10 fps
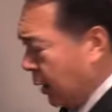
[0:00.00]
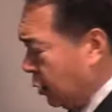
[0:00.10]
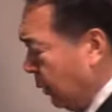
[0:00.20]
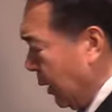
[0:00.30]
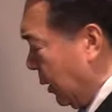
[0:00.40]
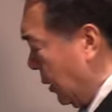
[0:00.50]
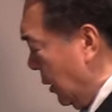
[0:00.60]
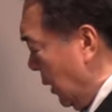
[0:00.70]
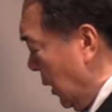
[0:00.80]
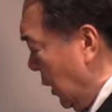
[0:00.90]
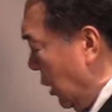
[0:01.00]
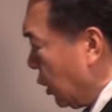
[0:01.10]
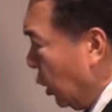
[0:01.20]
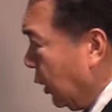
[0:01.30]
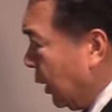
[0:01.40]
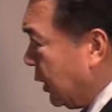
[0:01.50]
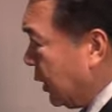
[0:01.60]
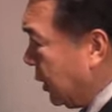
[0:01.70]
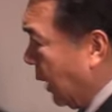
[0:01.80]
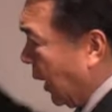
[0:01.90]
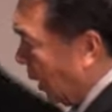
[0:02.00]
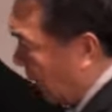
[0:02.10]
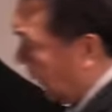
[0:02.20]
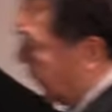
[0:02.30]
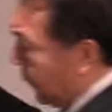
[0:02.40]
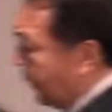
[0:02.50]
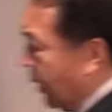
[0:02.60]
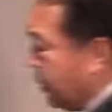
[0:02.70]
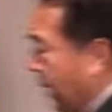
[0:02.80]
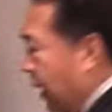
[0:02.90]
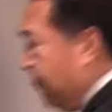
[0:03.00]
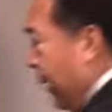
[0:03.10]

So this is the second